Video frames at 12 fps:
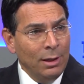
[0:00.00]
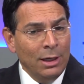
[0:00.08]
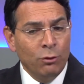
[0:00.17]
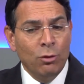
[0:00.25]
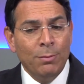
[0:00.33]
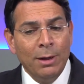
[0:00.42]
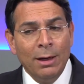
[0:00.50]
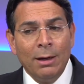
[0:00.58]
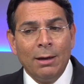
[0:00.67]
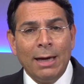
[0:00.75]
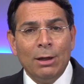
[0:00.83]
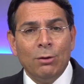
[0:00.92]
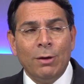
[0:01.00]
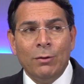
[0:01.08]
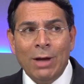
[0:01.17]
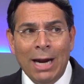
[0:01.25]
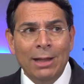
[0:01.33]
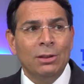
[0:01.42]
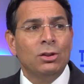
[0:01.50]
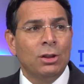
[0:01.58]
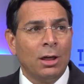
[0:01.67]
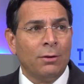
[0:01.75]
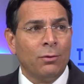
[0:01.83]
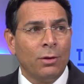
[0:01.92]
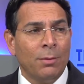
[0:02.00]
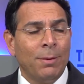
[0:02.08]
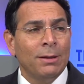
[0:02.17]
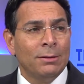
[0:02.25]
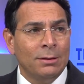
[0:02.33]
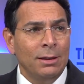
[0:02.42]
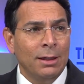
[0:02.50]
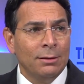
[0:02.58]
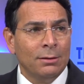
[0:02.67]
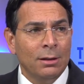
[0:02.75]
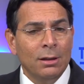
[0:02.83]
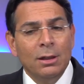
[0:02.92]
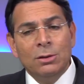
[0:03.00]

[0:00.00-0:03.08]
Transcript: it will be kind of a reality check for the Palestinians